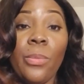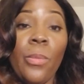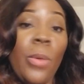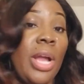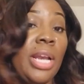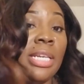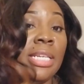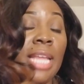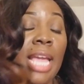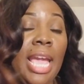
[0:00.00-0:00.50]

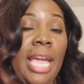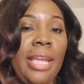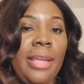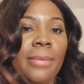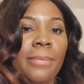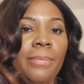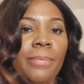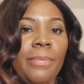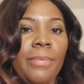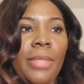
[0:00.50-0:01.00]
one
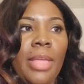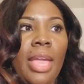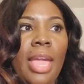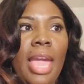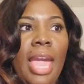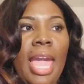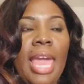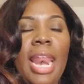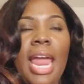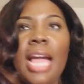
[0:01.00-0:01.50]
day
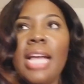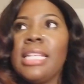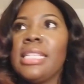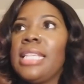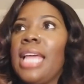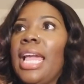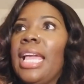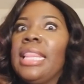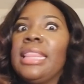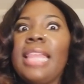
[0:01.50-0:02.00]
and I
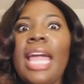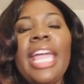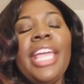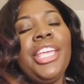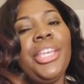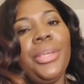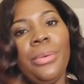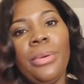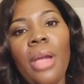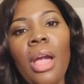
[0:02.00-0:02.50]
was like,
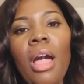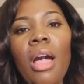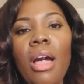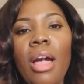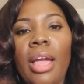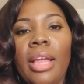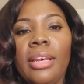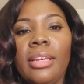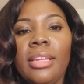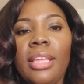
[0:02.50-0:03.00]
thank you,
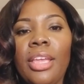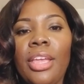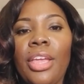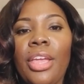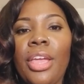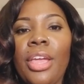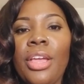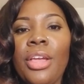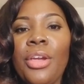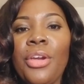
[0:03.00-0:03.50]
God.
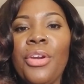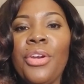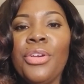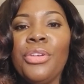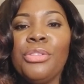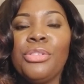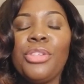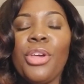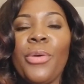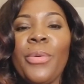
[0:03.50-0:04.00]

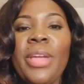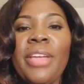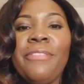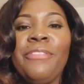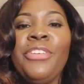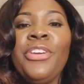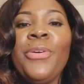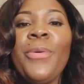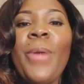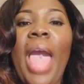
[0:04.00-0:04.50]
So if
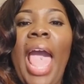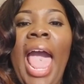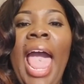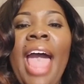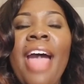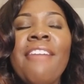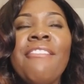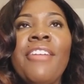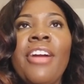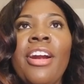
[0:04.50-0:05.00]
you
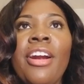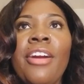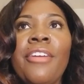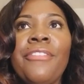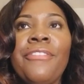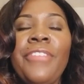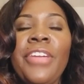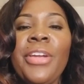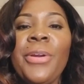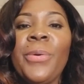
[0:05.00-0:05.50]
ever
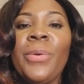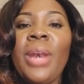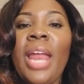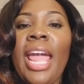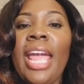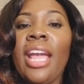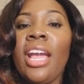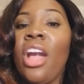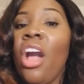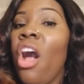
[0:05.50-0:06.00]
feel
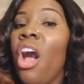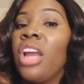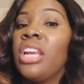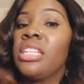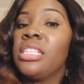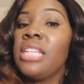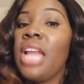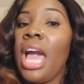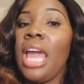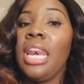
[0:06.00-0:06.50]
like God
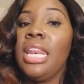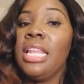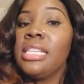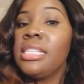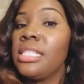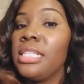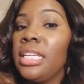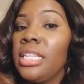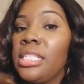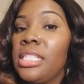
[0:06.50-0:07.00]
is not
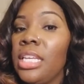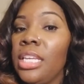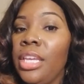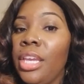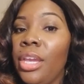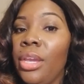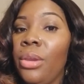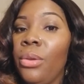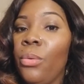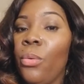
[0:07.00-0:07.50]
listening to
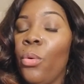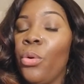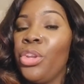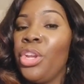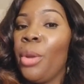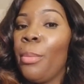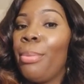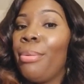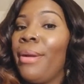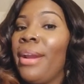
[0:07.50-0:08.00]
you or
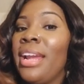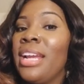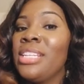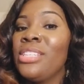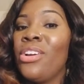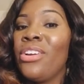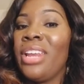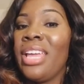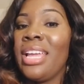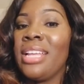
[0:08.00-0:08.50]
your prayers
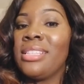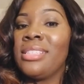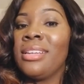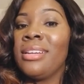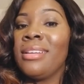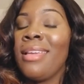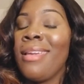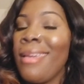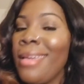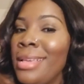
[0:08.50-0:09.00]
aren't
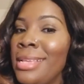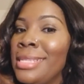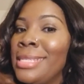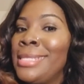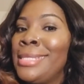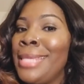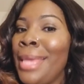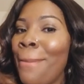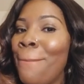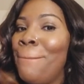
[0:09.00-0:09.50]
answered,
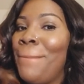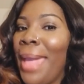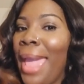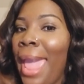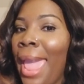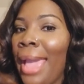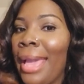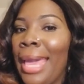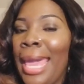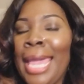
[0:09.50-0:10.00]
sit
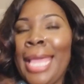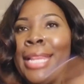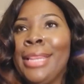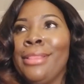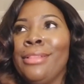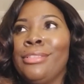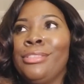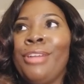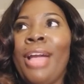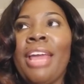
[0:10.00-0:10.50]
back
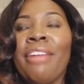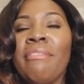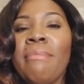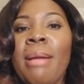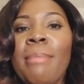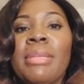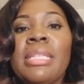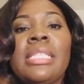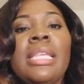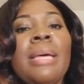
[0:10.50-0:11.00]
and try to
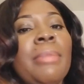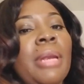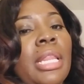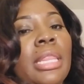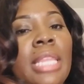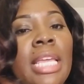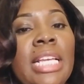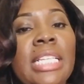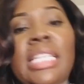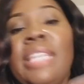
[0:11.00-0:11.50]
remember some of the
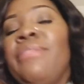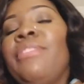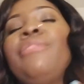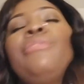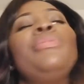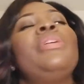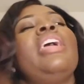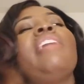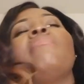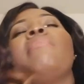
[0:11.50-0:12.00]
things, even if
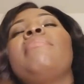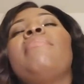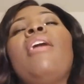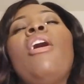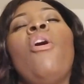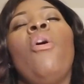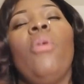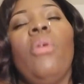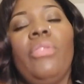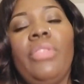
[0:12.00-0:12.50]
you can't remember
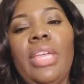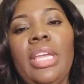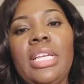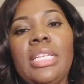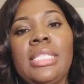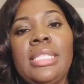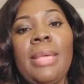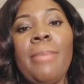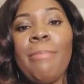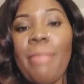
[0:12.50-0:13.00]
all
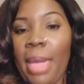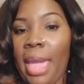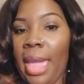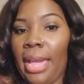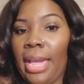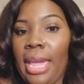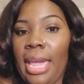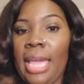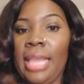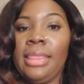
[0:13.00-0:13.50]
things, sit
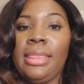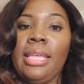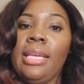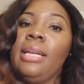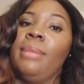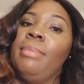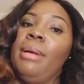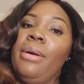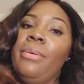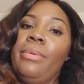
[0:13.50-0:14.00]
back and
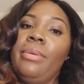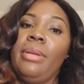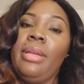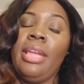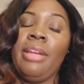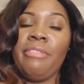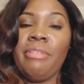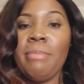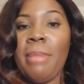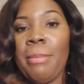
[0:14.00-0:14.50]
think about
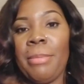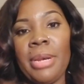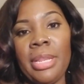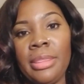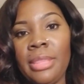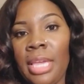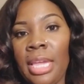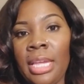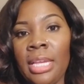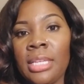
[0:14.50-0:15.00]
and remember the
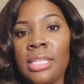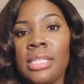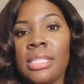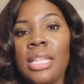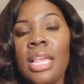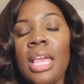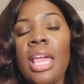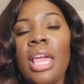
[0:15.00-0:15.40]
things